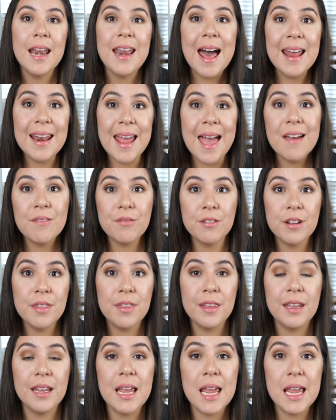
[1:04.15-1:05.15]
Not
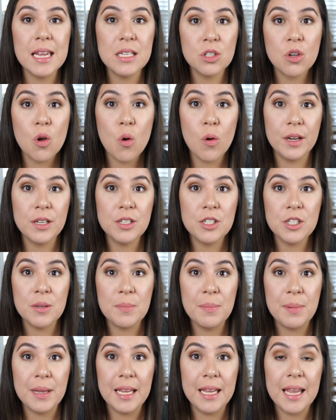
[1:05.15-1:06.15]
everything is going to
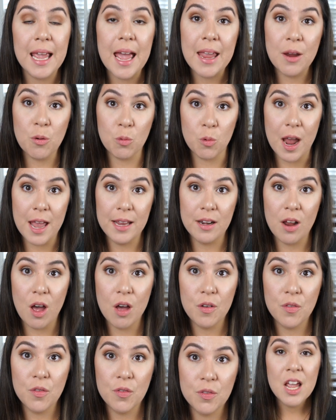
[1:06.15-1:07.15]
be a
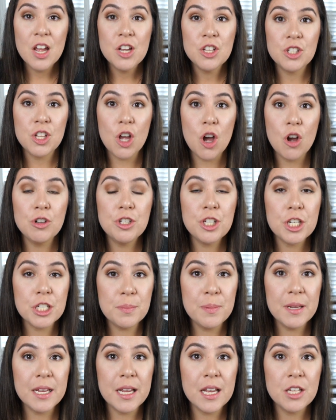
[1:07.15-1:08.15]
write-off. So
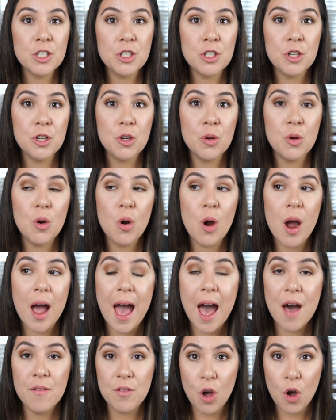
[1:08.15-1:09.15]
just because you
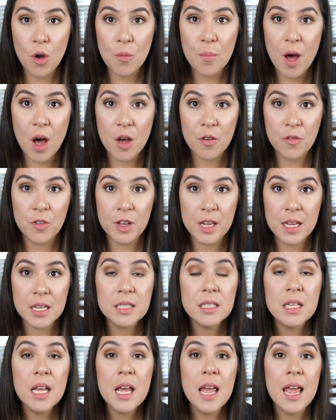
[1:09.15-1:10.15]
have a home
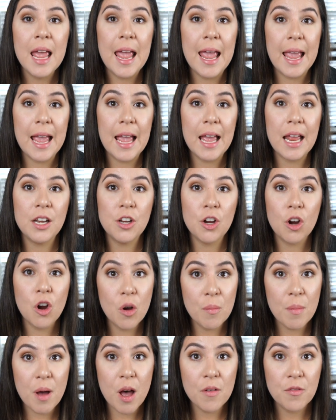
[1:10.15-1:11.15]
office and your
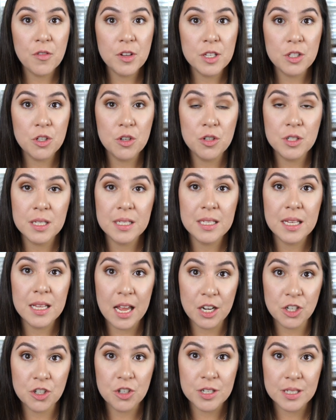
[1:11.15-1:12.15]
home office uses
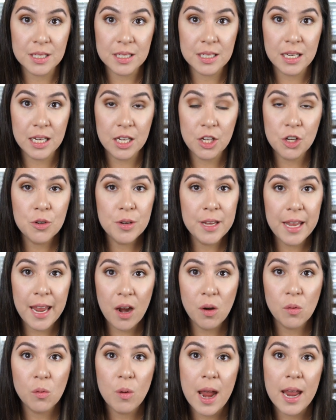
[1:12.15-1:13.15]
electricity, you
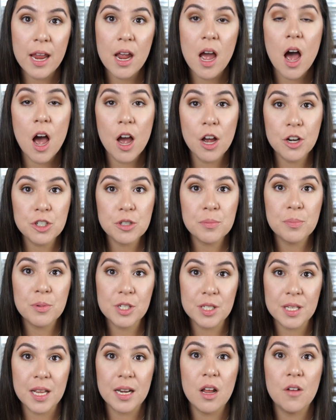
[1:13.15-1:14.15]
can't write
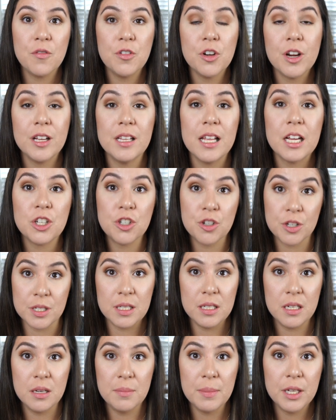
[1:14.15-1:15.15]
100% of your
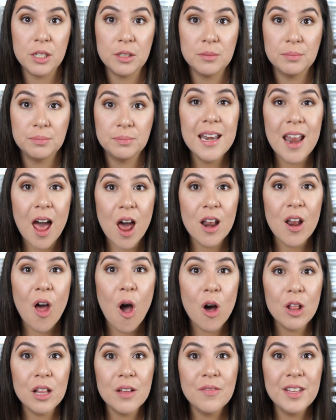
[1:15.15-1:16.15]
electricity bill. Not
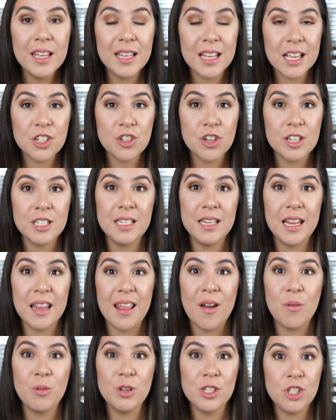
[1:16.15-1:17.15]
all of the electricity
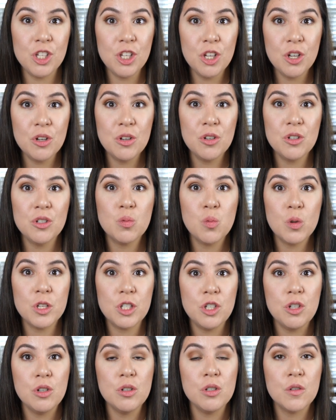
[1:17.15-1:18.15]
that was
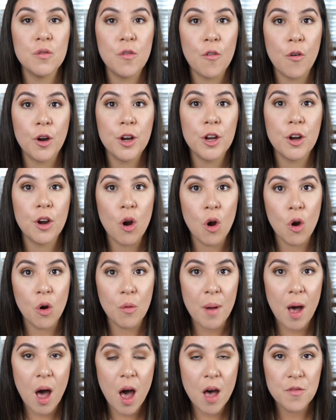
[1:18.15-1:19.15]
used for your
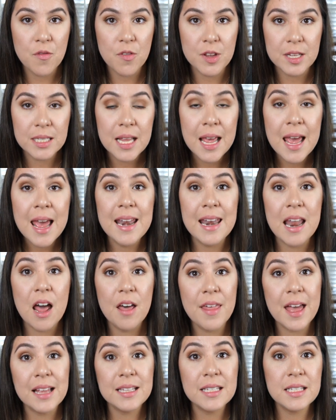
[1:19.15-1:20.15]
home office.
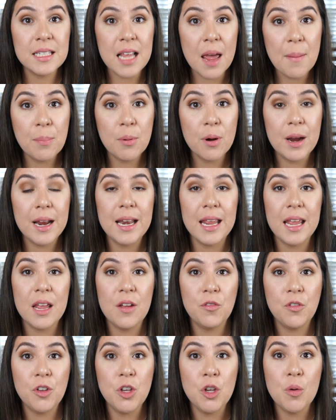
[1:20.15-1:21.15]
Now that's separate
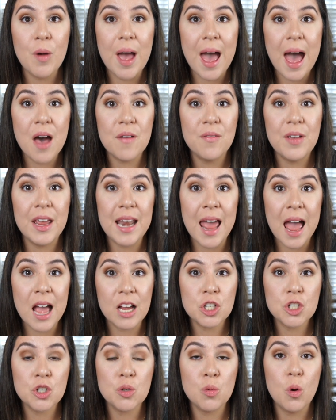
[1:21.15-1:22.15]
if you have an
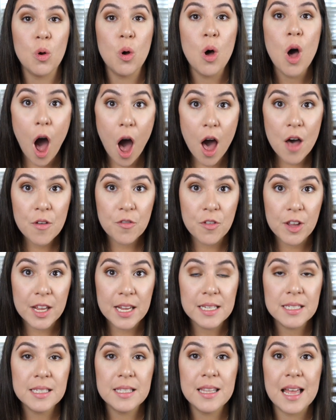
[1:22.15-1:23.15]
actual
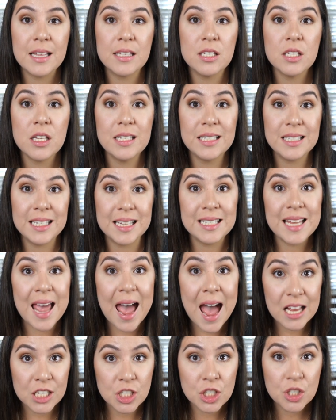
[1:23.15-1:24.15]
office that's
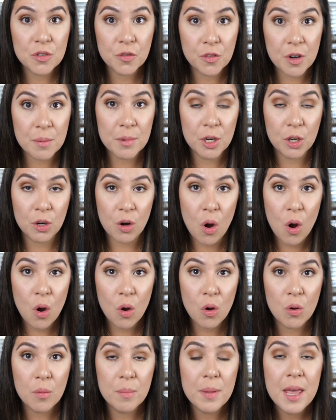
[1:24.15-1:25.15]
detached from your
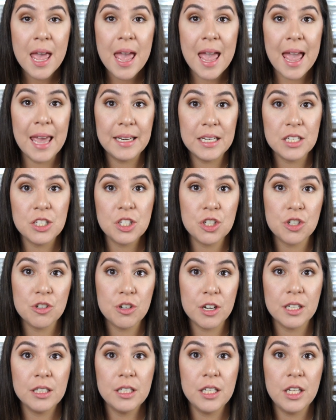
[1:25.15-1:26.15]
home and it's
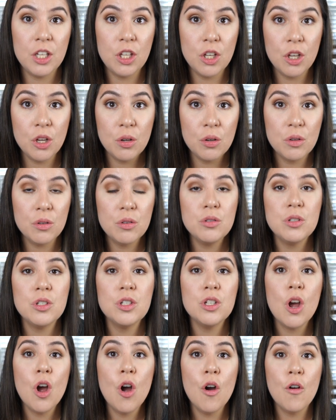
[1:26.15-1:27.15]
strictly
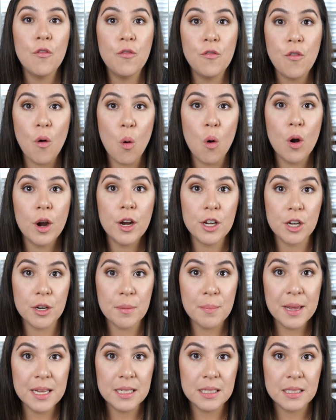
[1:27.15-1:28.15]
used for
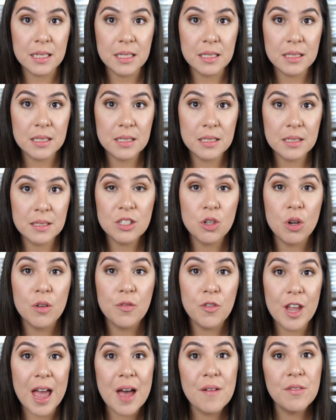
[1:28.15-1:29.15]
your business. So
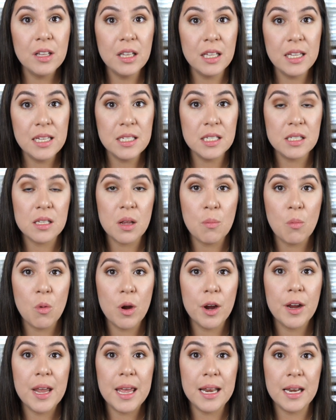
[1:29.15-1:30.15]
if you have a lease
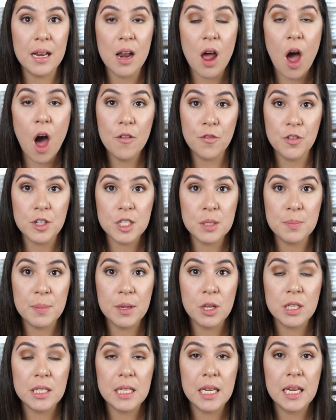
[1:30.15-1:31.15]
somewhere in an office
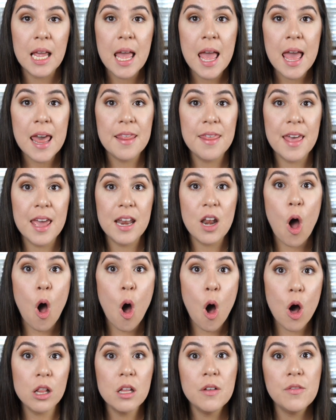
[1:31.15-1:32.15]
building, then
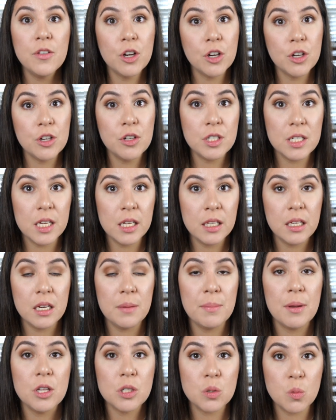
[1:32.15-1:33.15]
all of your utility
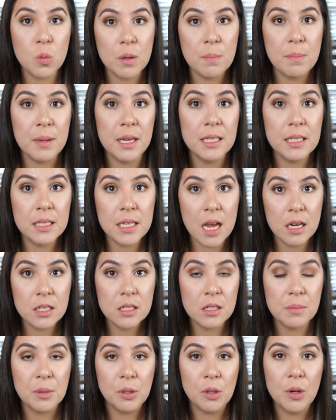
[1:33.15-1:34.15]
bills would be
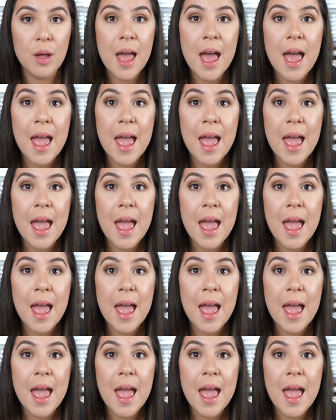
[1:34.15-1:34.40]
deductible.